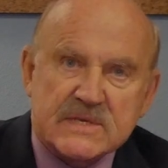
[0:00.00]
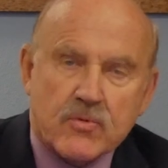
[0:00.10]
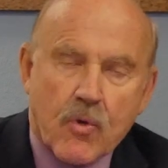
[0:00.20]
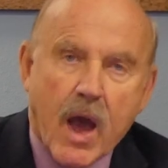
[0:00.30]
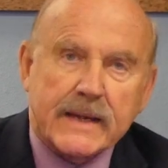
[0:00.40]
is
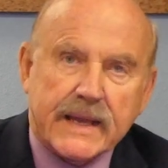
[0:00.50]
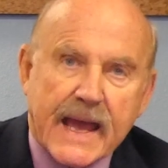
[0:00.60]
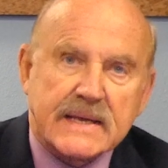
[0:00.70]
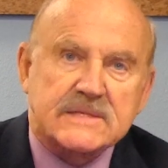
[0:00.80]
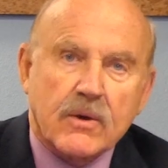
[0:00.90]
Ron
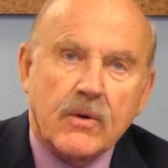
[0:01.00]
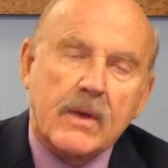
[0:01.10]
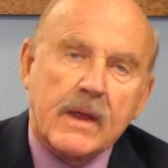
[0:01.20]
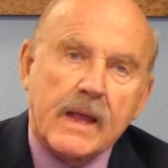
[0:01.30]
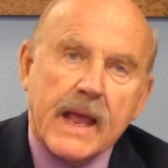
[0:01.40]
Castle,
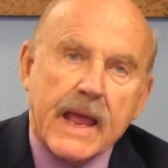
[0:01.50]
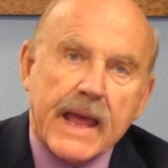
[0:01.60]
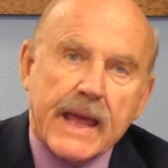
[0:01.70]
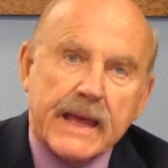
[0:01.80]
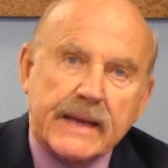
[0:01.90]

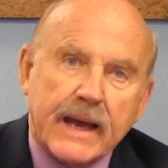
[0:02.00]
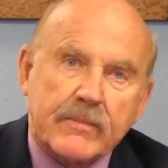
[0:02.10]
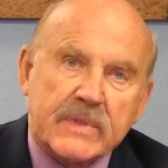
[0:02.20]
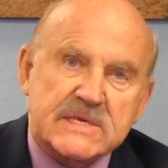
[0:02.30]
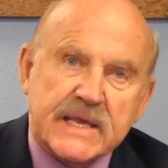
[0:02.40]
and
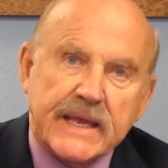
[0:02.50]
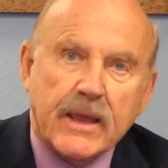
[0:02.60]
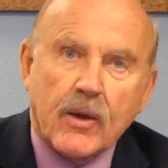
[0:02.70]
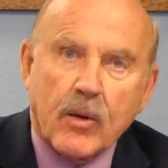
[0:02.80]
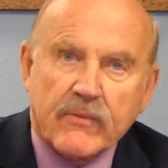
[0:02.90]
I'm the
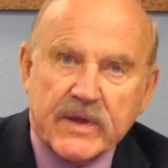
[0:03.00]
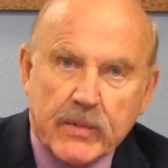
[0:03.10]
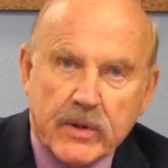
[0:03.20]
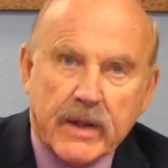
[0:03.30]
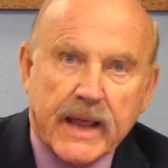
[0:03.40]
CEO of
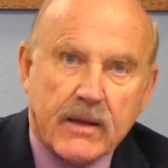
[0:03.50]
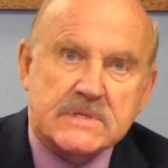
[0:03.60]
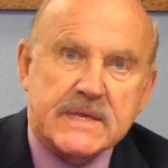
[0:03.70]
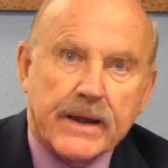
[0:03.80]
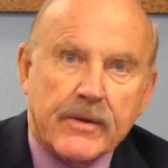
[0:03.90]
Community
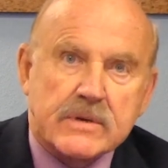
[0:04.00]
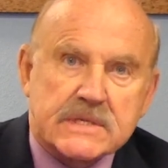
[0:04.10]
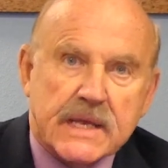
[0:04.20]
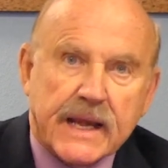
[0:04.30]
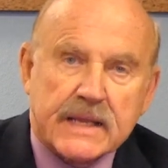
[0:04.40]
Health
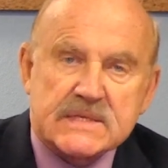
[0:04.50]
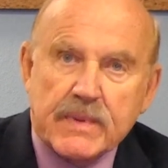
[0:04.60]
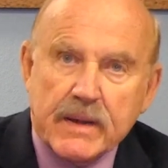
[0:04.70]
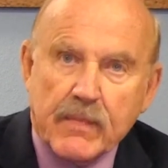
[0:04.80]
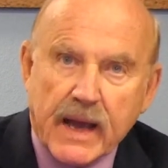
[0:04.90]
Centers, and it's
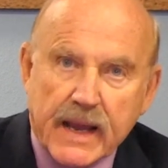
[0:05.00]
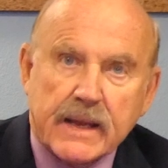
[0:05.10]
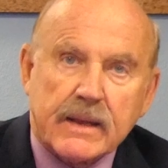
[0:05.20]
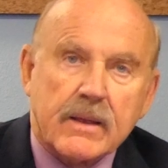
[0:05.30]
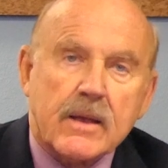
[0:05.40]
been
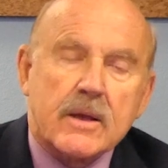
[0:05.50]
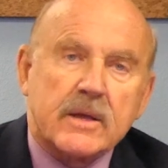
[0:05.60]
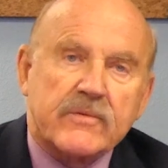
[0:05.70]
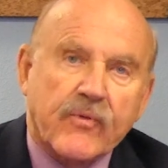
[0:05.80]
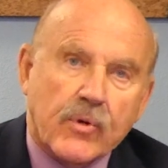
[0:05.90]
my
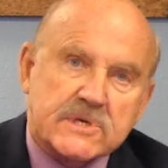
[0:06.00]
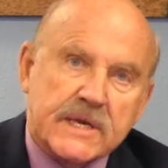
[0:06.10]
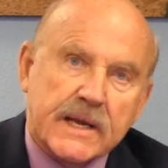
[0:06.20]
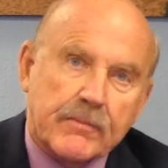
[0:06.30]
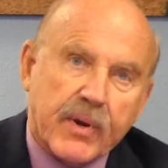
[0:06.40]
good
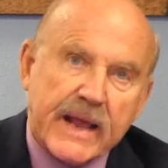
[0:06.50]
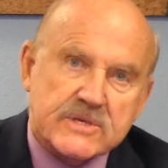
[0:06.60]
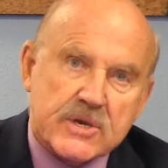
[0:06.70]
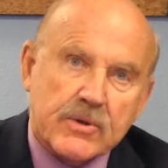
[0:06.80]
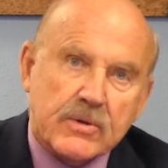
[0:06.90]
fortune and
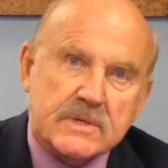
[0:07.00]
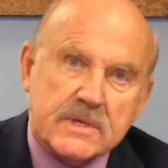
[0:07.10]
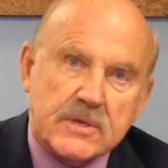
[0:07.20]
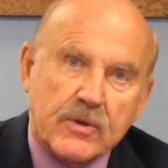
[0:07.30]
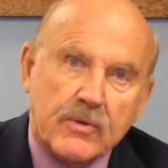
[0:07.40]
pleasure
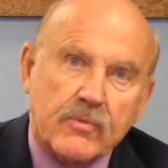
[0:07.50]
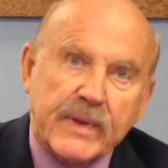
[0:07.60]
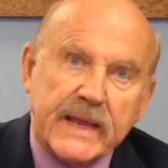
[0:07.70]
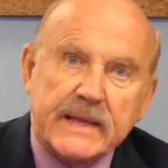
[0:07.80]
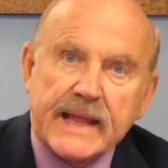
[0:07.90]
to
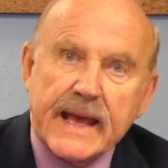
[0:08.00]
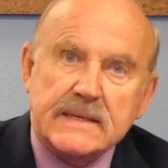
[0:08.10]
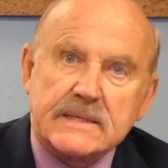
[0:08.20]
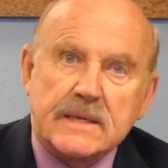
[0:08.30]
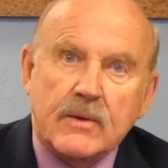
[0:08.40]
be in
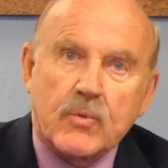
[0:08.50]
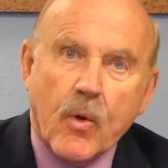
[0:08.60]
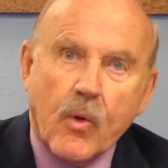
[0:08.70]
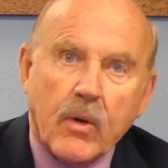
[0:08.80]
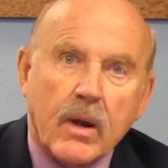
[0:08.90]
that
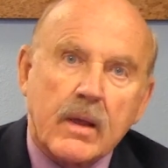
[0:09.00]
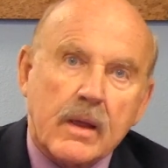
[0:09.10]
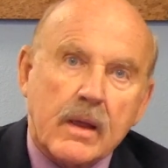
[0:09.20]
role